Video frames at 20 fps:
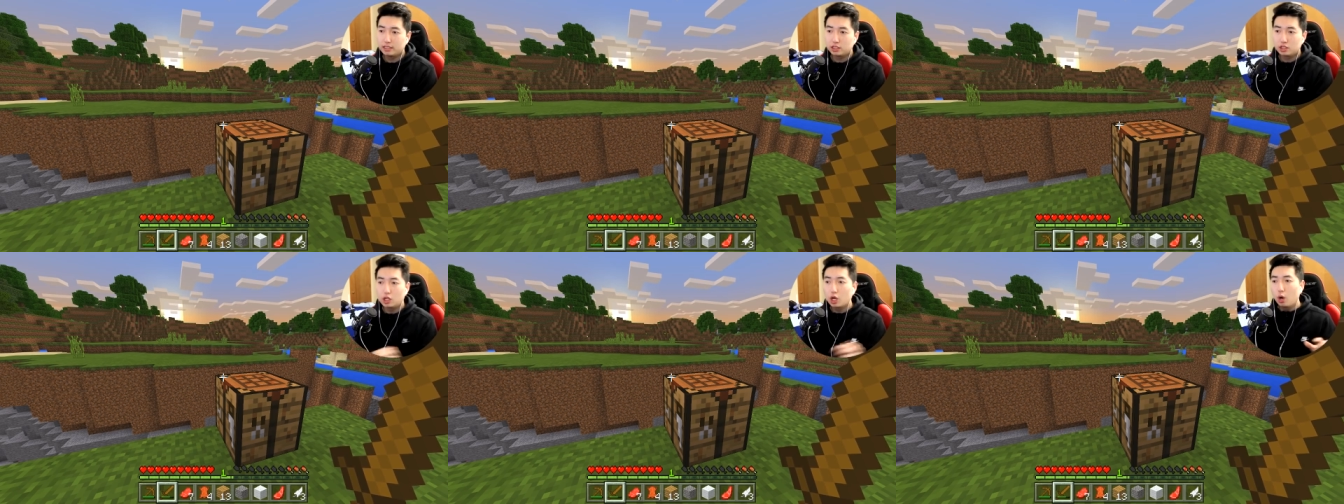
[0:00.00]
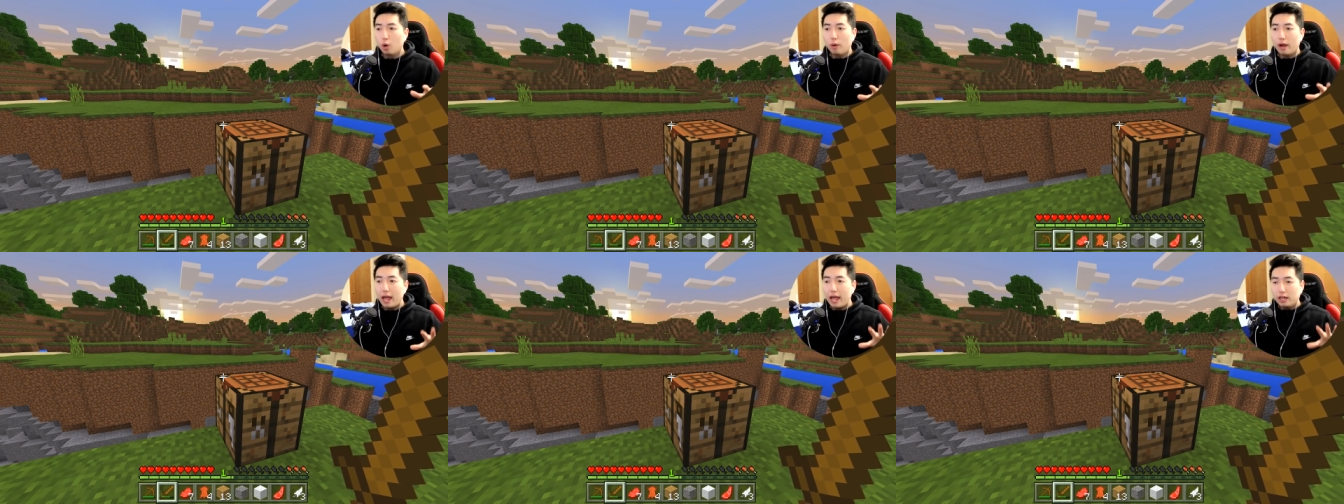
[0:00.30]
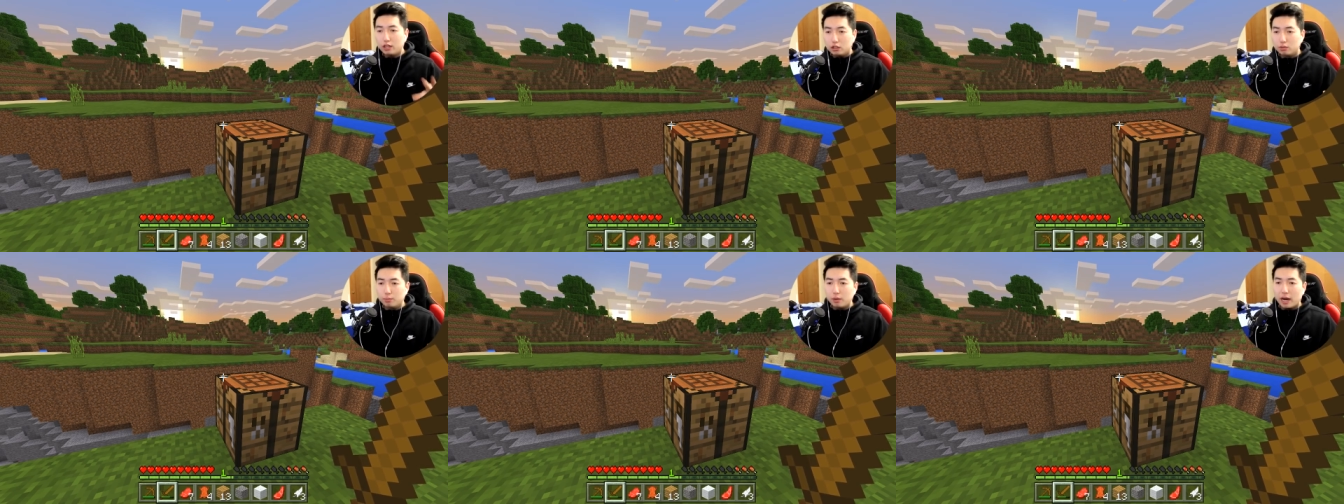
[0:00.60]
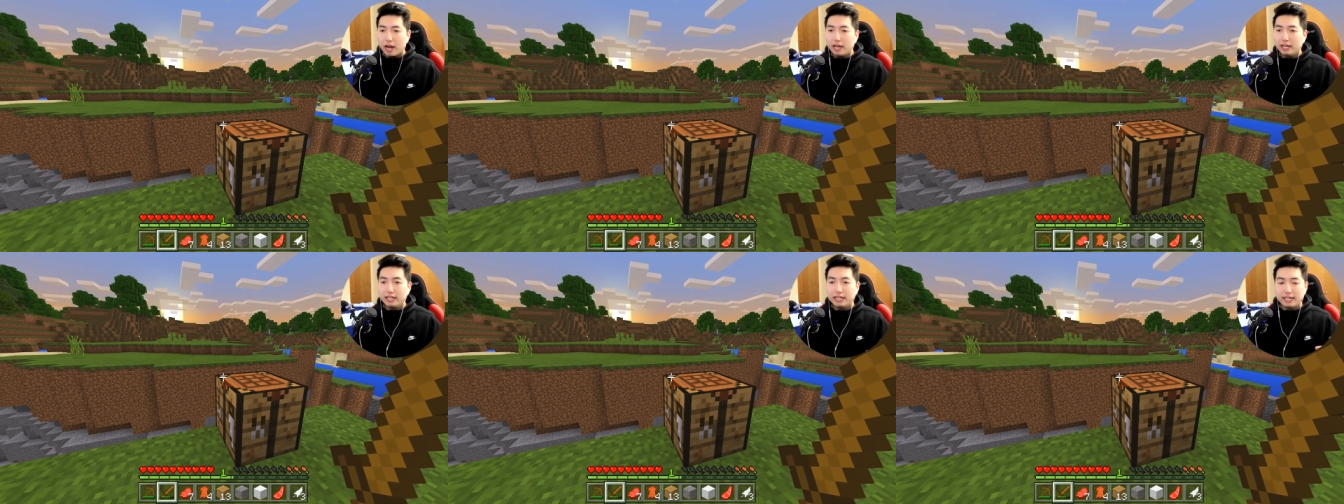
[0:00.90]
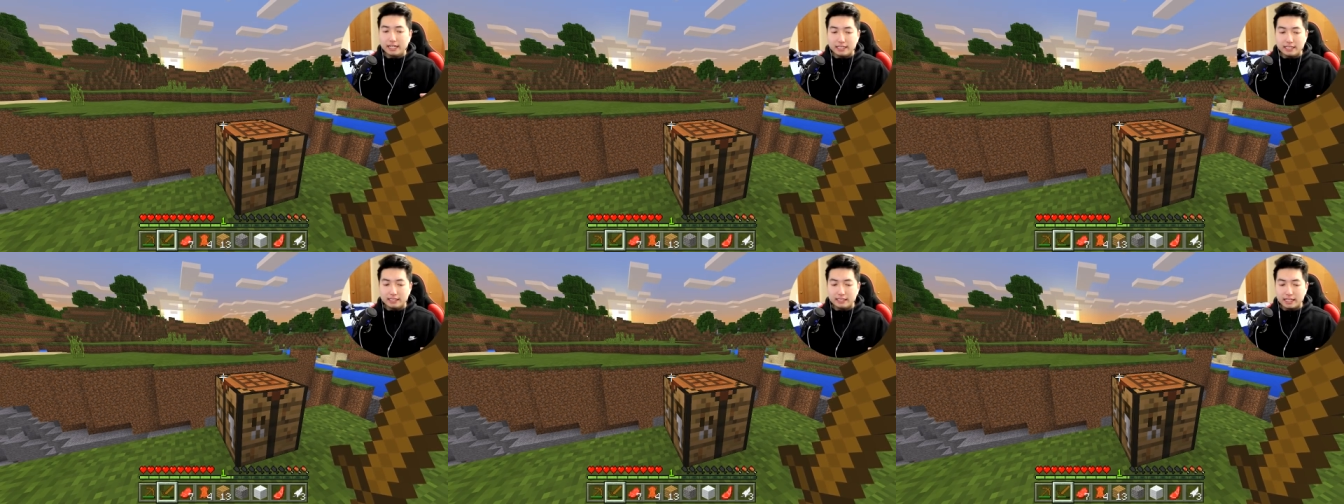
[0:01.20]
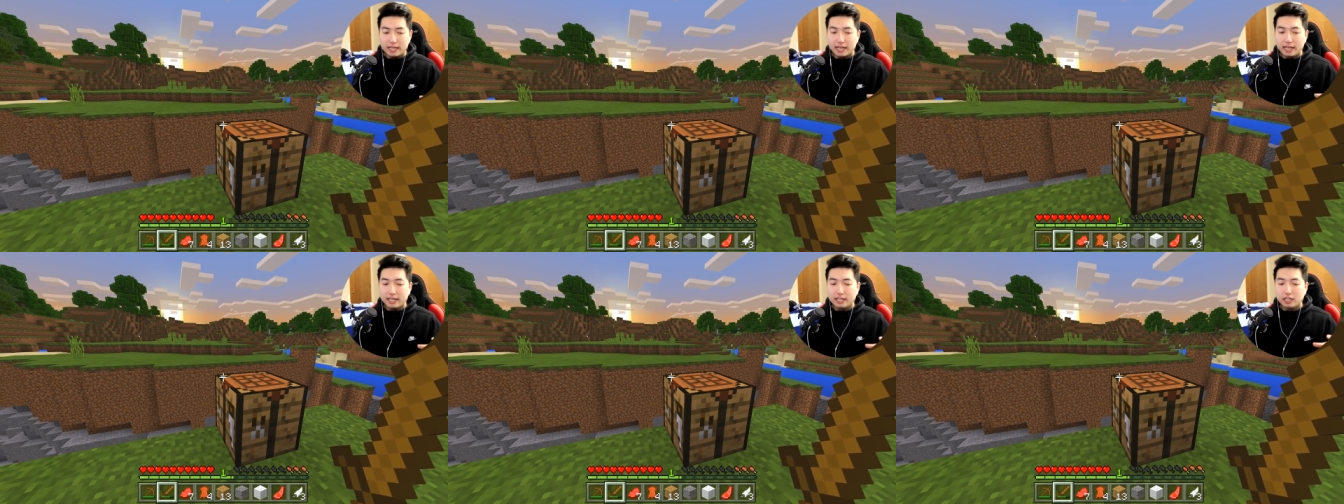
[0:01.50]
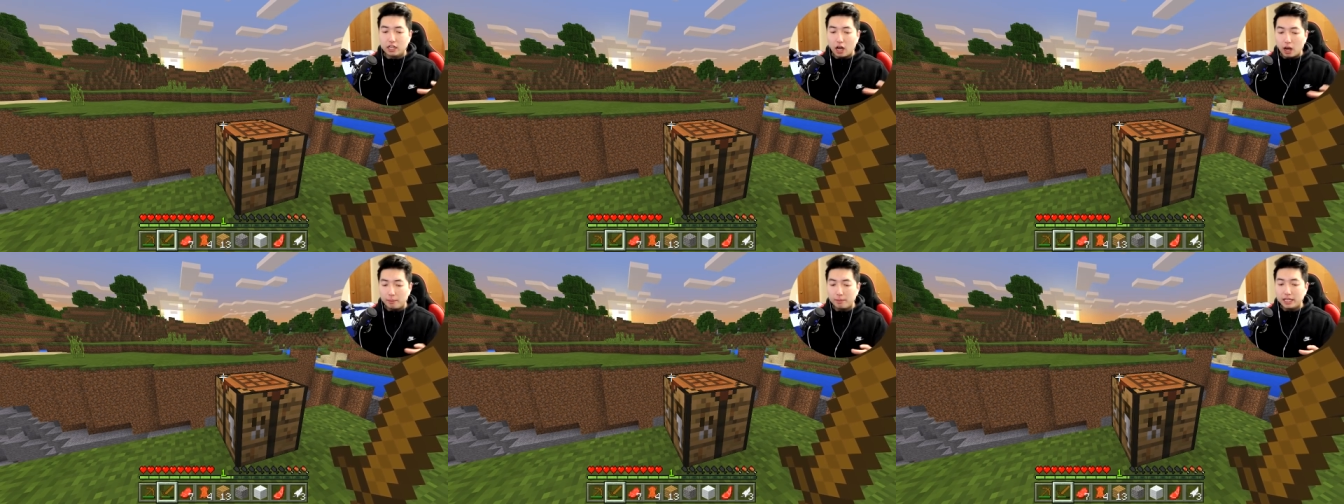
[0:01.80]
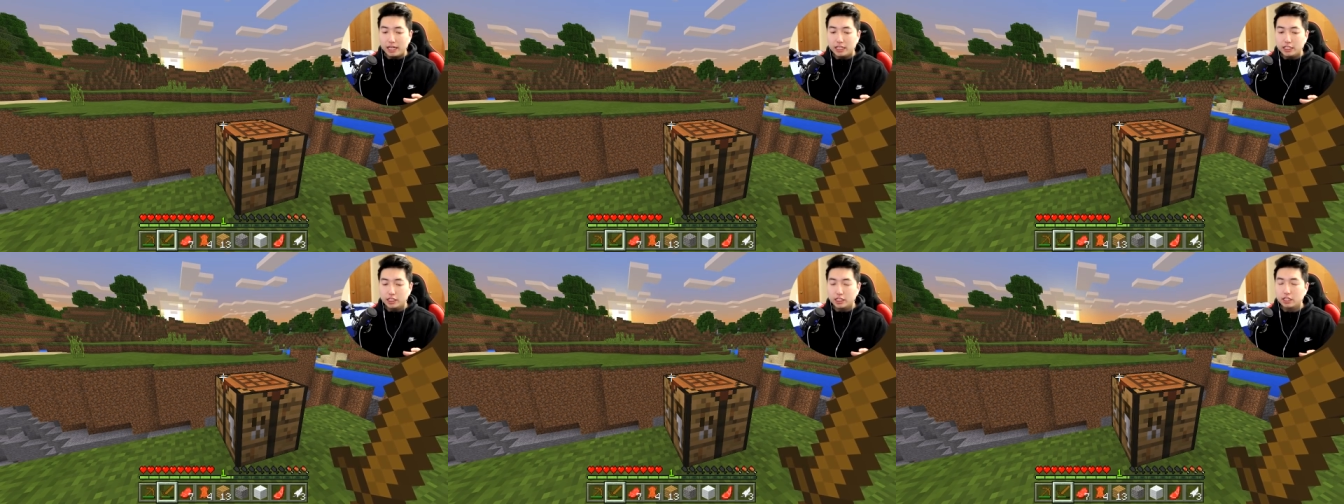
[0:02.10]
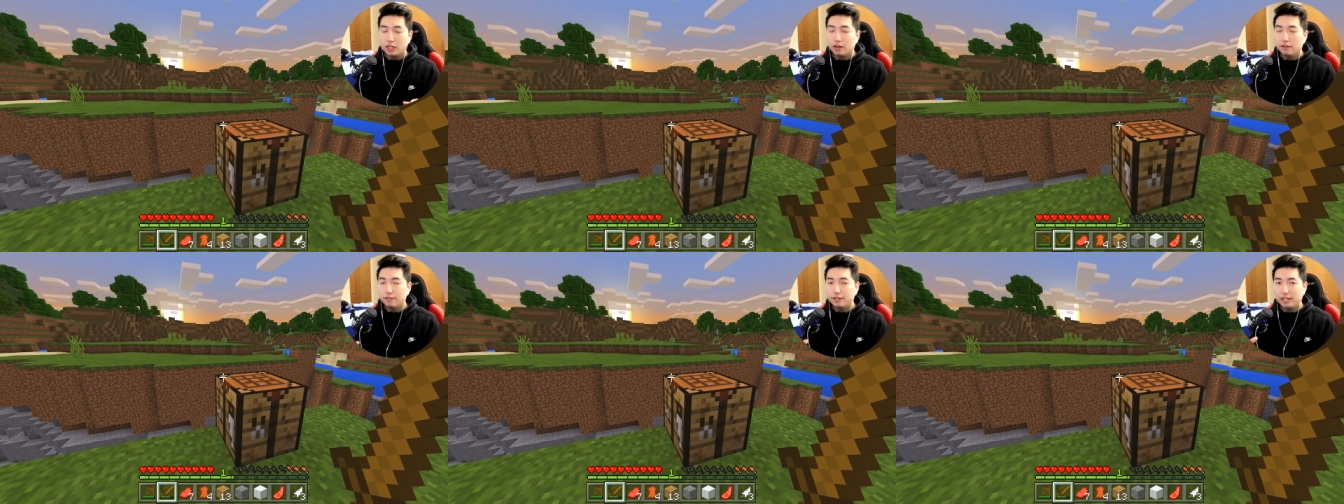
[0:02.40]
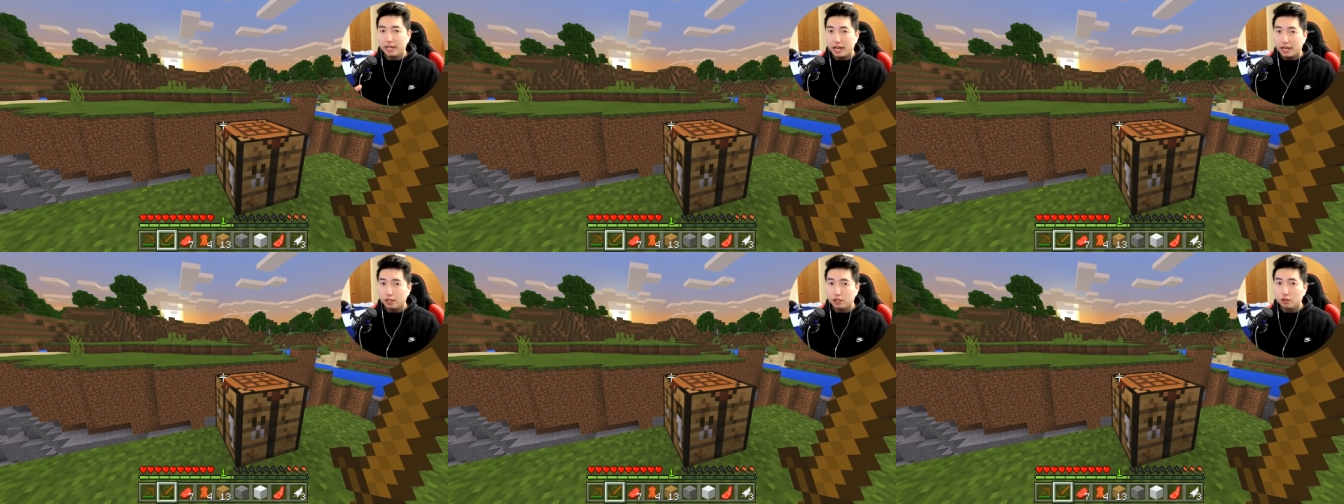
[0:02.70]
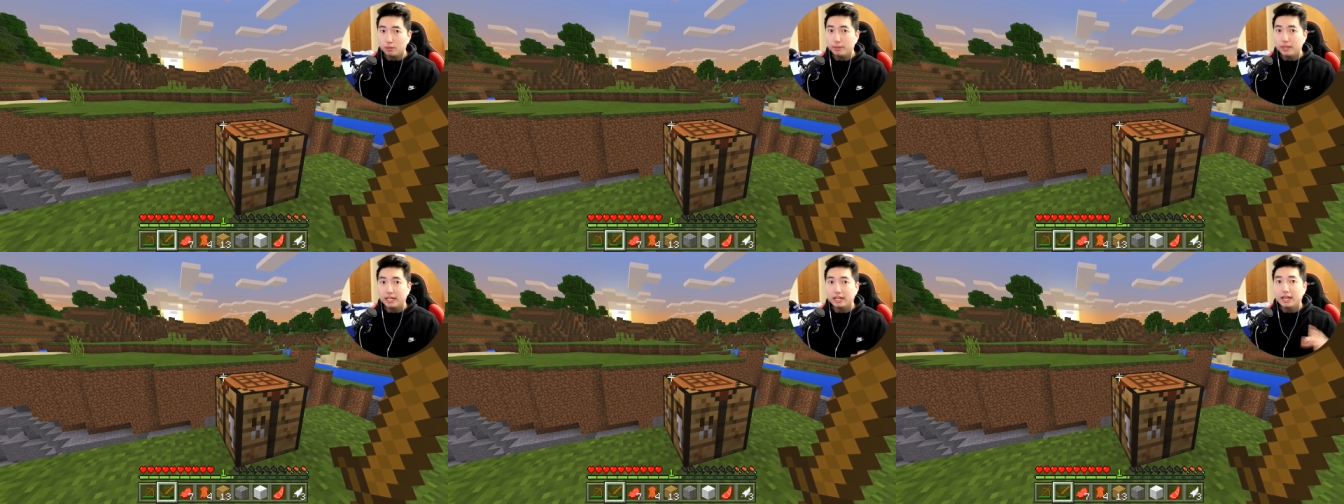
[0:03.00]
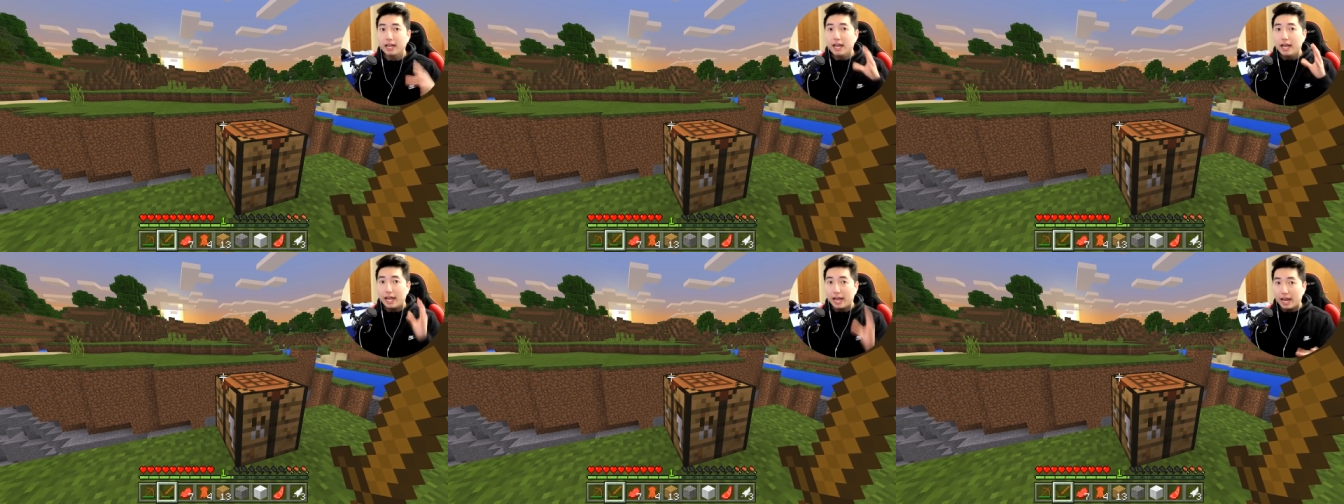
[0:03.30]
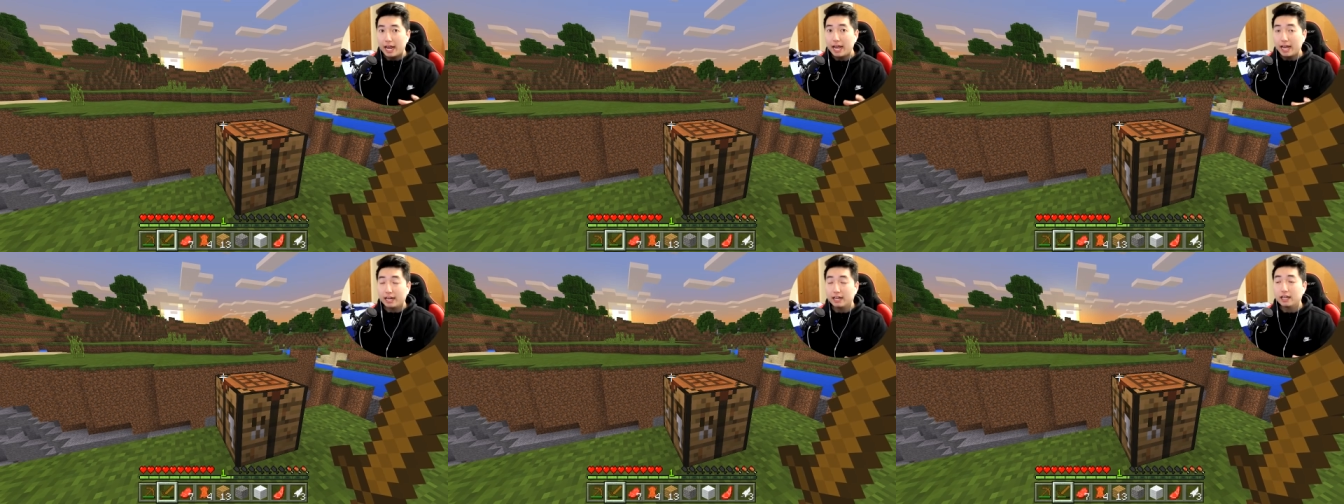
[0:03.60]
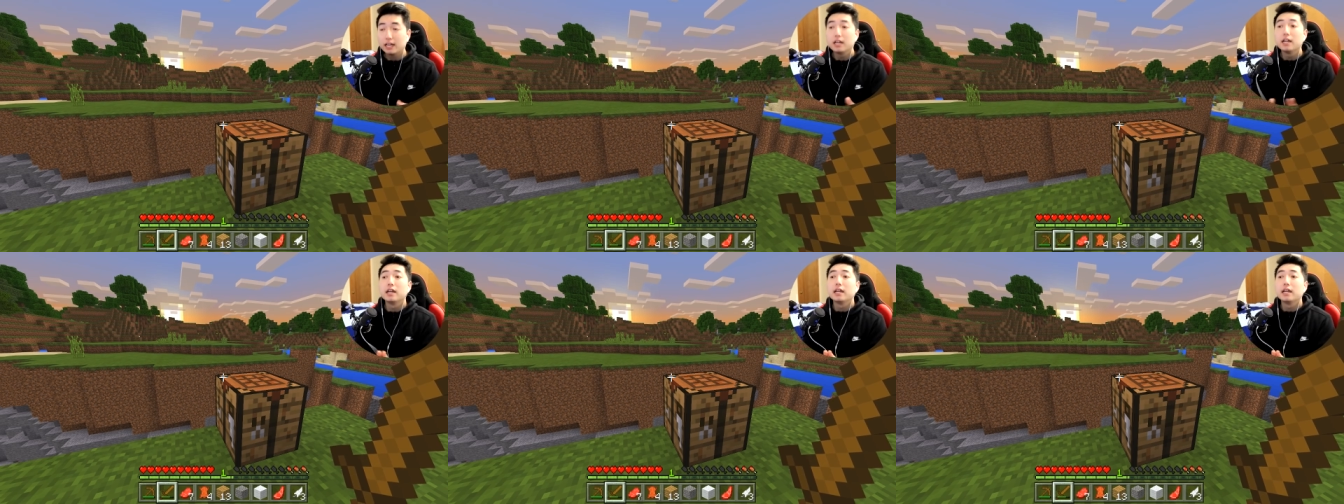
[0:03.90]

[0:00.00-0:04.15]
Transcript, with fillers: So Enderbrine is a combination of an Enderman and